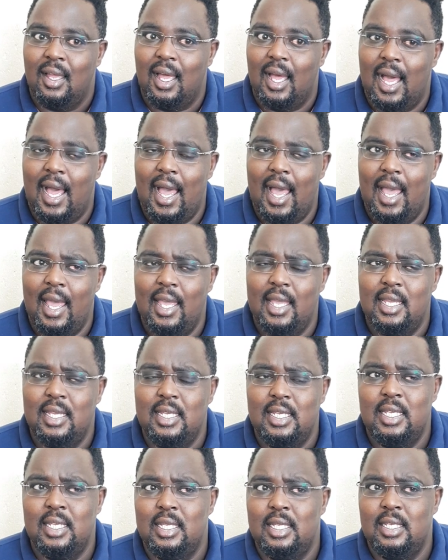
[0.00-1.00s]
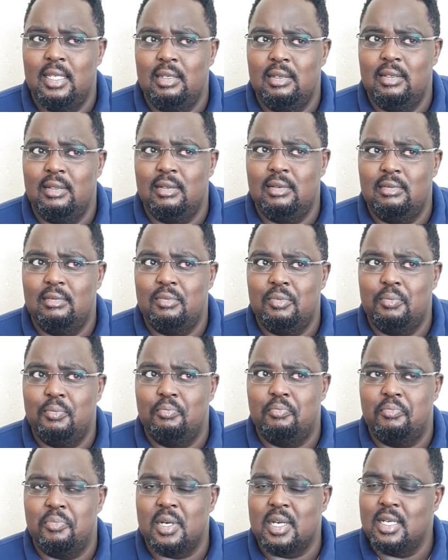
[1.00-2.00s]
I
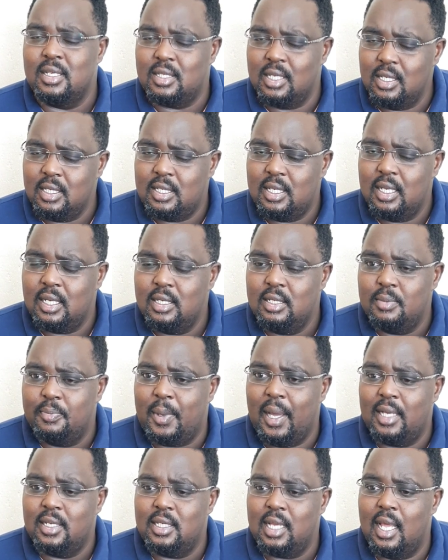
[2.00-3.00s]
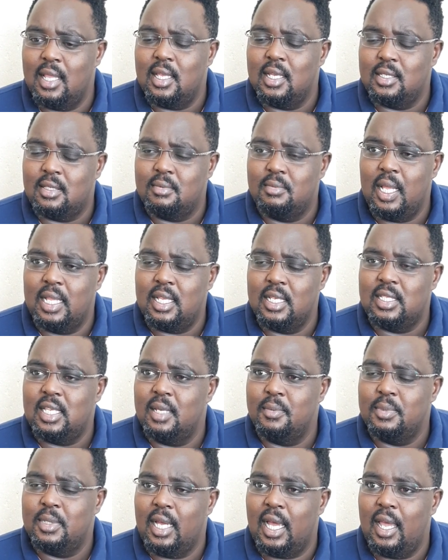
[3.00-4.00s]
resisted, but at the
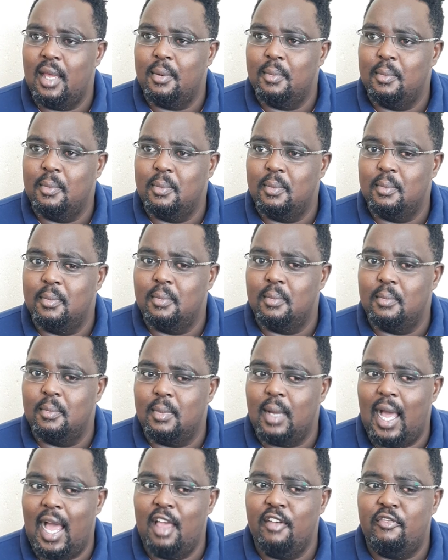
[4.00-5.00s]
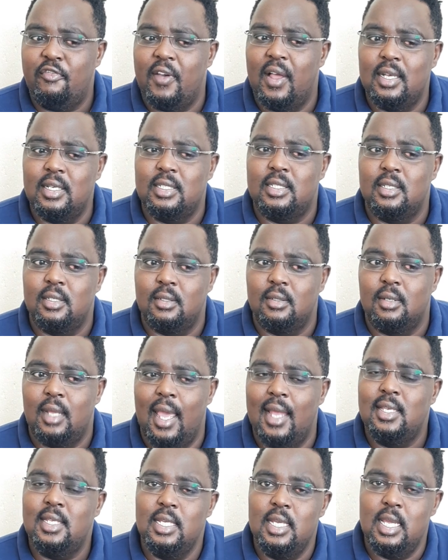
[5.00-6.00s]
same time, I felt
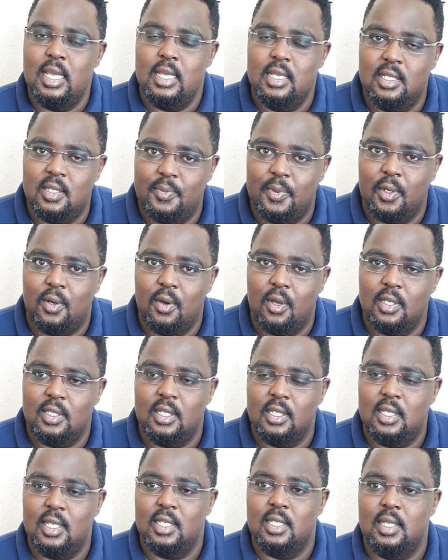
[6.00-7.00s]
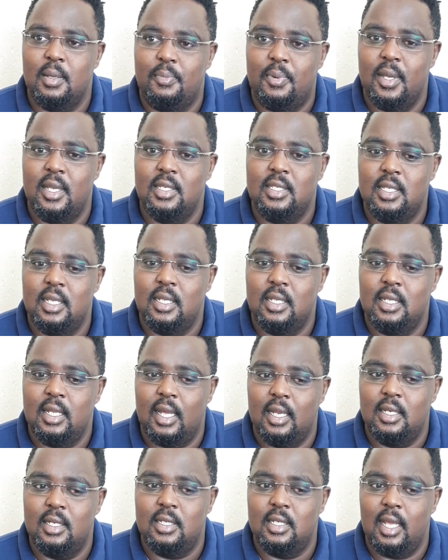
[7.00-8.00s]
at ease because this is a person
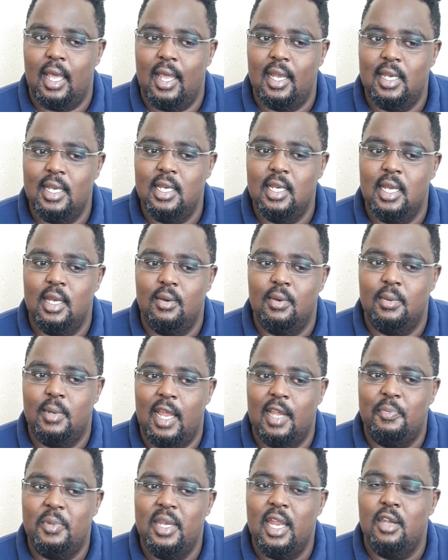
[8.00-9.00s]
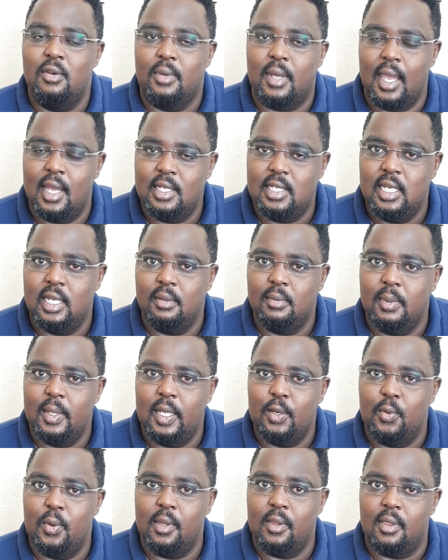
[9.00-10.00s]
that had been educating
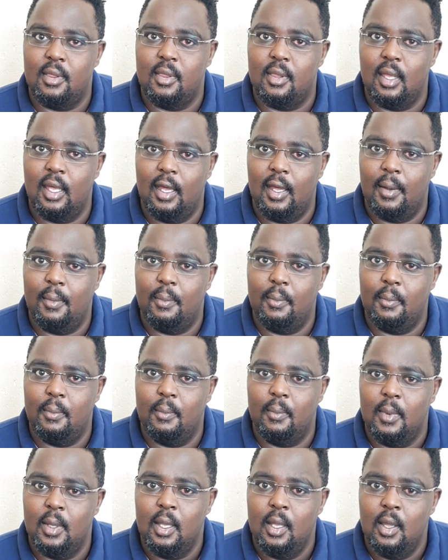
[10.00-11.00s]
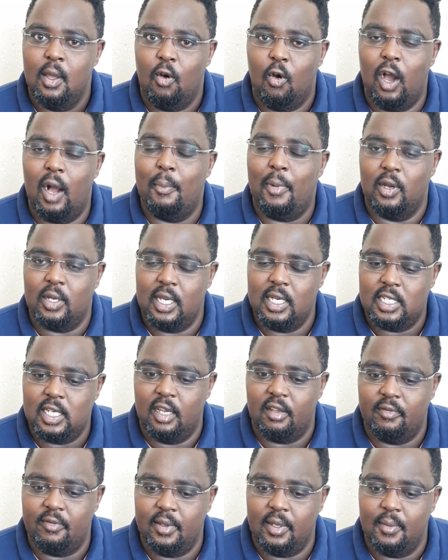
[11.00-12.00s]
me with or about
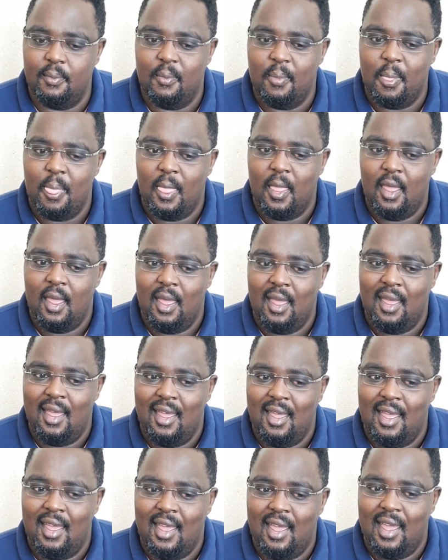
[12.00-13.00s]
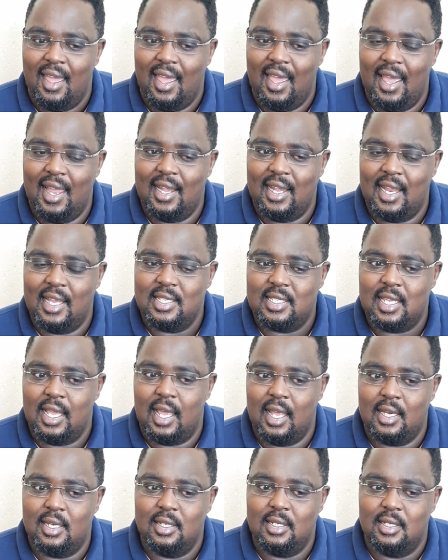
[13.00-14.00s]
HIV, and I
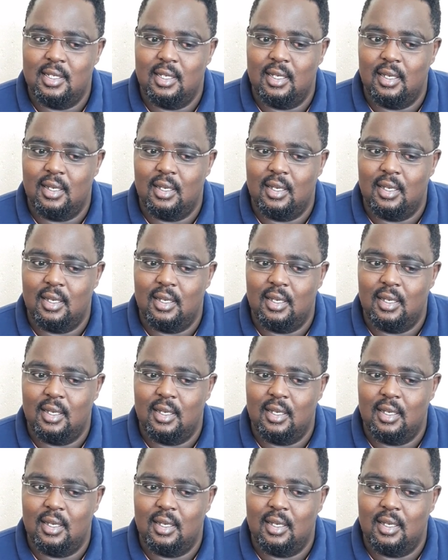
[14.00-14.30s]
said,